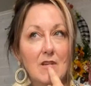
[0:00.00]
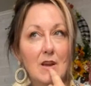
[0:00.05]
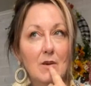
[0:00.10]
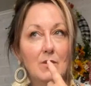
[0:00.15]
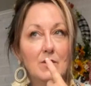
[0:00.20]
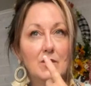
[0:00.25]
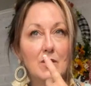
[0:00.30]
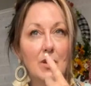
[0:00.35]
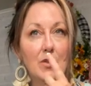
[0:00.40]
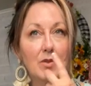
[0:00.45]
It
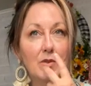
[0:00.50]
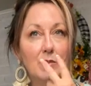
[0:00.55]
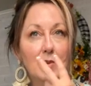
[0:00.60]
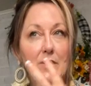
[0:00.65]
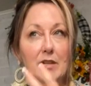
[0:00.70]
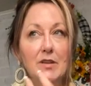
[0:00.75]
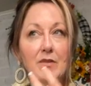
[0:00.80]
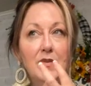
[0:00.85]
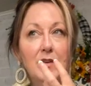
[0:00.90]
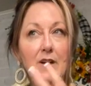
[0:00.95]
was on
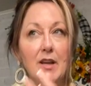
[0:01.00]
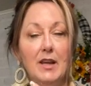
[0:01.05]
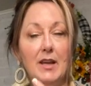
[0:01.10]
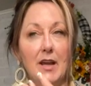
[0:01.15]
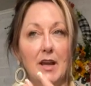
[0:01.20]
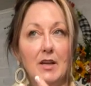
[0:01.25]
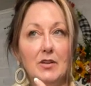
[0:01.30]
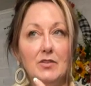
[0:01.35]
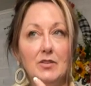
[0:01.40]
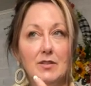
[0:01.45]
3 different
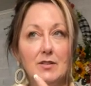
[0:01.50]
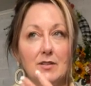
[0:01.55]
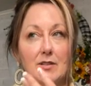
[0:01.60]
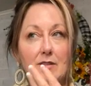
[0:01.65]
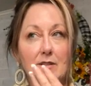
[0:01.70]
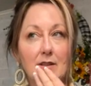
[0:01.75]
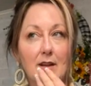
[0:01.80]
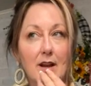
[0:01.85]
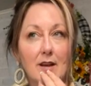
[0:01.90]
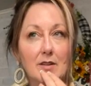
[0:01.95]
occasions
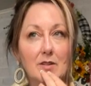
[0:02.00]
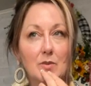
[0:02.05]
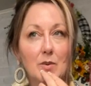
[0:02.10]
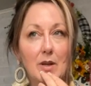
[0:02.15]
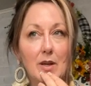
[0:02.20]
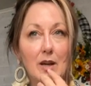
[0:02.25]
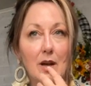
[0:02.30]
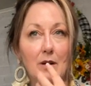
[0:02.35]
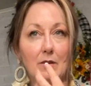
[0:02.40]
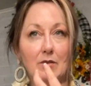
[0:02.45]
this last
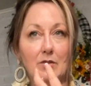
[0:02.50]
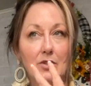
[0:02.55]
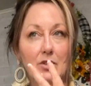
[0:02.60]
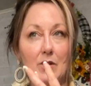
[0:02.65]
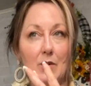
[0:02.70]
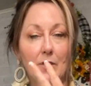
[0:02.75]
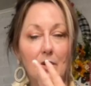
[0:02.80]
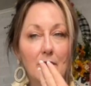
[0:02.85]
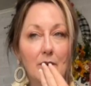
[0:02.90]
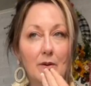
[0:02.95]
week I was
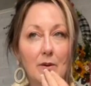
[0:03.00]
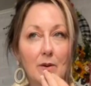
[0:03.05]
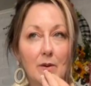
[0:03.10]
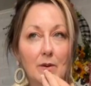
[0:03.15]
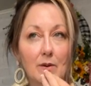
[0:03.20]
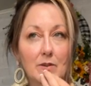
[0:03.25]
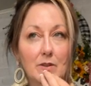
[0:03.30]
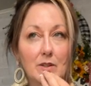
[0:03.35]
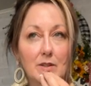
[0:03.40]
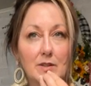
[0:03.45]
showing
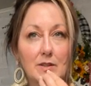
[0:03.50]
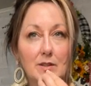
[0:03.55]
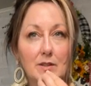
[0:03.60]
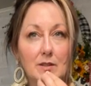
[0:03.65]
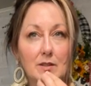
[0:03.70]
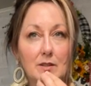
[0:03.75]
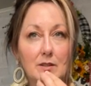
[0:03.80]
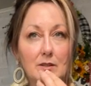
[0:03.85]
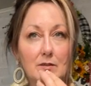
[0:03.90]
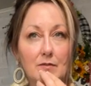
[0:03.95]
her
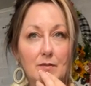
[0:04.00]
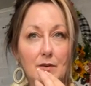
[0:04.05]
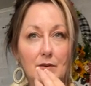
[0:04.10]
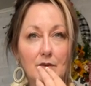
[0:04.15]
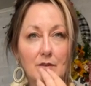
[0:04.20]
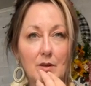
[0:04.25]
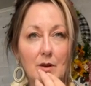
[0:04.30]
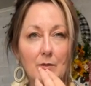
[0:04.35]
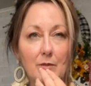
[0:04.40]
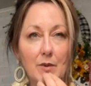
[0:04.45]
for
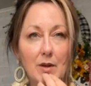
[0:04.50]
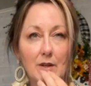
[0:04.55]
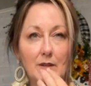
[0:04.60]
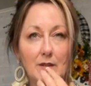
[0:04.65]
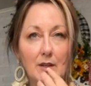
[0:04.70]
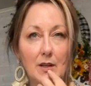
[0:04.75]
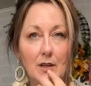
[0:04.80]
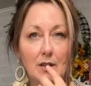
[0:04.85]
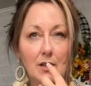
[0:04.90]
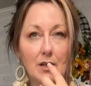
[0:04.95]
some
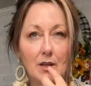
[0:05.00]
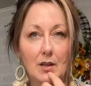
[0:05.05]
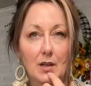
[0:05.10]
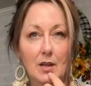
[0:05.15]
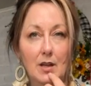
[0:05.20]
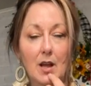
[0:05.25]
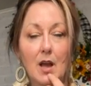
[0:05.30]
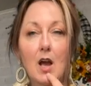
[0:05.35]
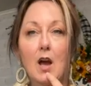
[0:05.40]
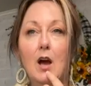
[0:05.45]
reason.
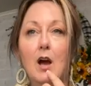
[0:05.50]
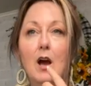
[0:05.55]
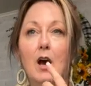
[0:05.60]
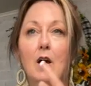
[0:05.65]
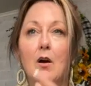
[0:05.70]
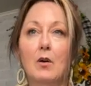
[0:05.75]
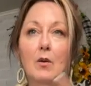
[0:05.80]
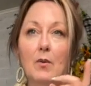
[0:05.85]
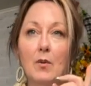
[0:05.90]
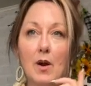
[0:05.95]

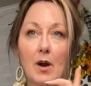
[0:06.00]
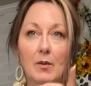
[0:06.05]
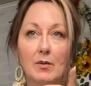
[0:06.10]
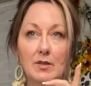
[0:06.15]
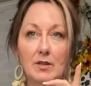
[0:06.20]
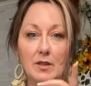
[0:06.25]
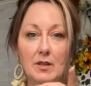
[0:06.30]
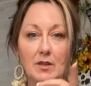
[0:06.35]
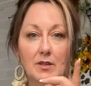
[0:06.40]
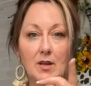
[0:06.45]
Oh, I
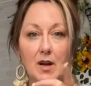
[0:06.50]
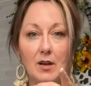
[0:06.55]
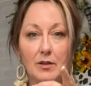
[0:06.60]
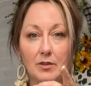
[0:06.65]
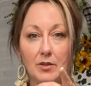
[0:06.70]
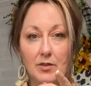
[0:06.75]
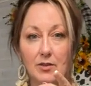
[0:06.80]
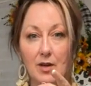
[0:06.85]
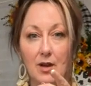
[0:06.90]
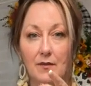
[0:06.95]
was in the
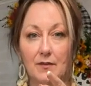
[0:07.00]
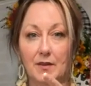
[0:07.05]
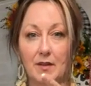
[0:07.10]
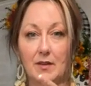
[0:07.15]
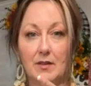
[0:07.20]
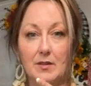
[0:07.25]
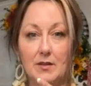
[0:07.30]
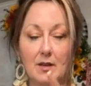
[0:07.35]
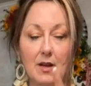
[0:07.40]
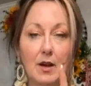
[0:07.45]
doctor's
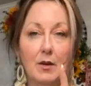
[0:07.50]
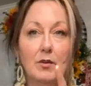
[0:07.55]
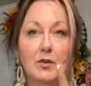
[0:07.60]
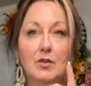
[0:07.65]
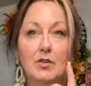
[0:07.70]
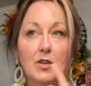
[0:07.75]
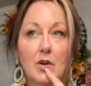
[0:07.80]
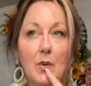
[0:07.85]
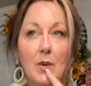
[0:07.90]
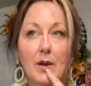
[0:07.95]
office. I was
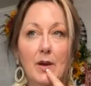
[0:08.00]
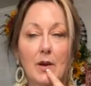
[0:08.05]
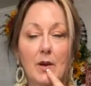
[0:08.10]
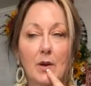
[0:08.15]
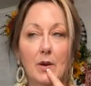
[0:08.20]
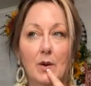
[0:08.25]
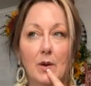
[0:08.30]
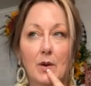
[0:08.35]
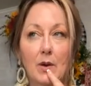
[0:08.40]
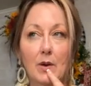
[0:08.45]
showing
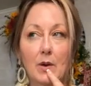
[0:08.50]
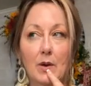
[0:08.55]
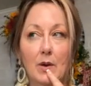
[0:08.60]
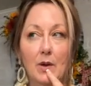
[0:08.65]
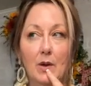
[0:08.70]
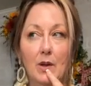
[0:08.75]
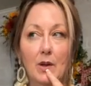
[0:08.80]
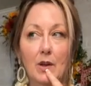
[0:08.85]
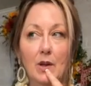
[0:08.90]
her